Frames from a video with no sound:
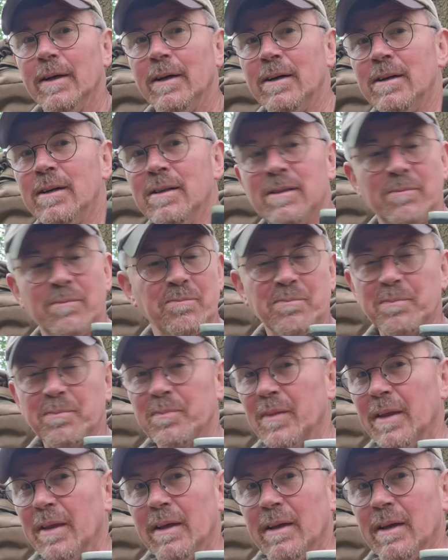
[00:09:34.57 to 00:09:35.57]
Through
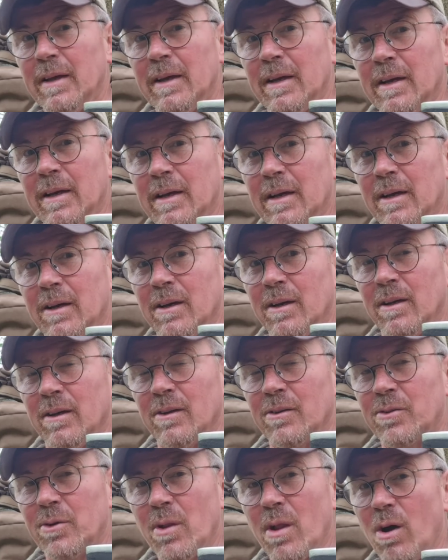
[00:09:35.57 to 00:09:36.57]

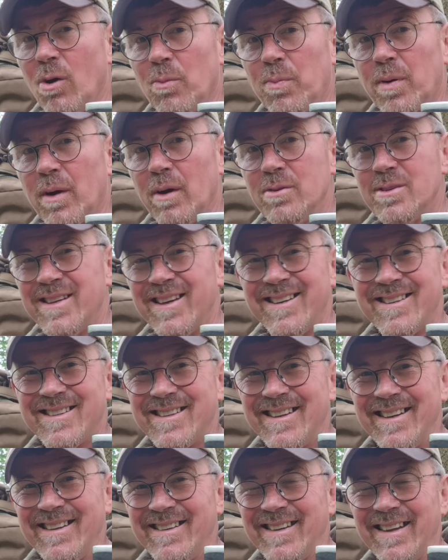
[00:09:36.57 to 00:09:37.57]
the whole process,
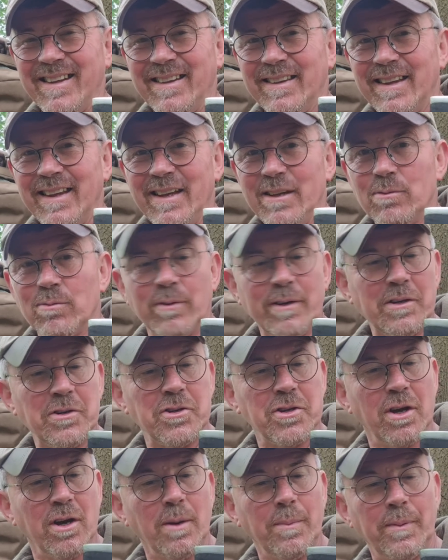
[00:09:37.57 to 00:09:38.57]
it didn't need
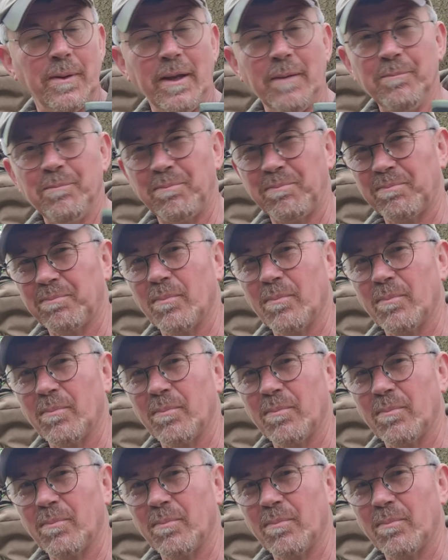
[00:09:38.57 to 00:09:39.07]
resharpening.